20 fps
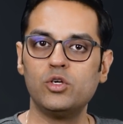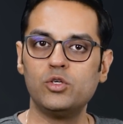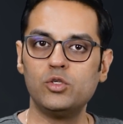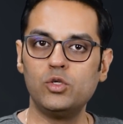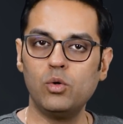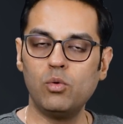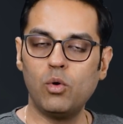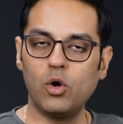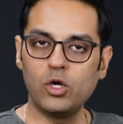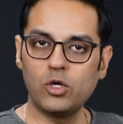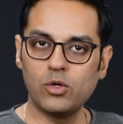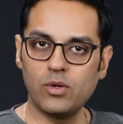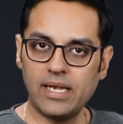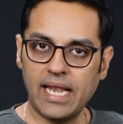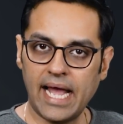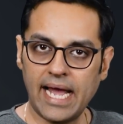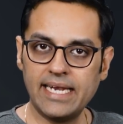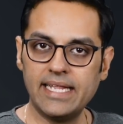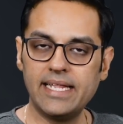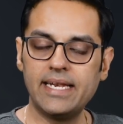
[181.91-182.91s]
you want to
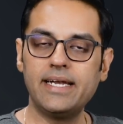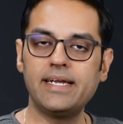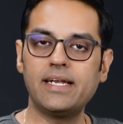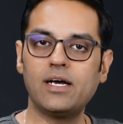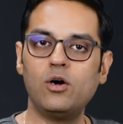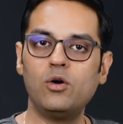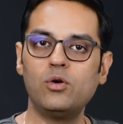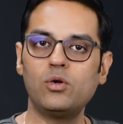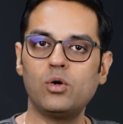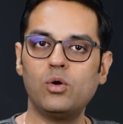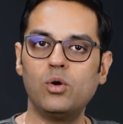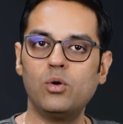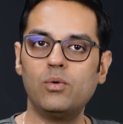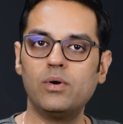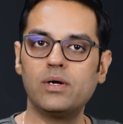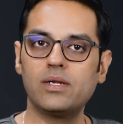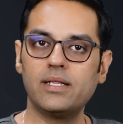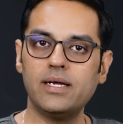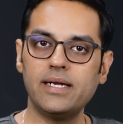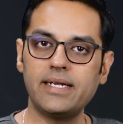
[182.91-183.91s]
ladder it out
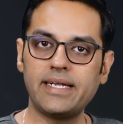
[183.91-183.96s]
over the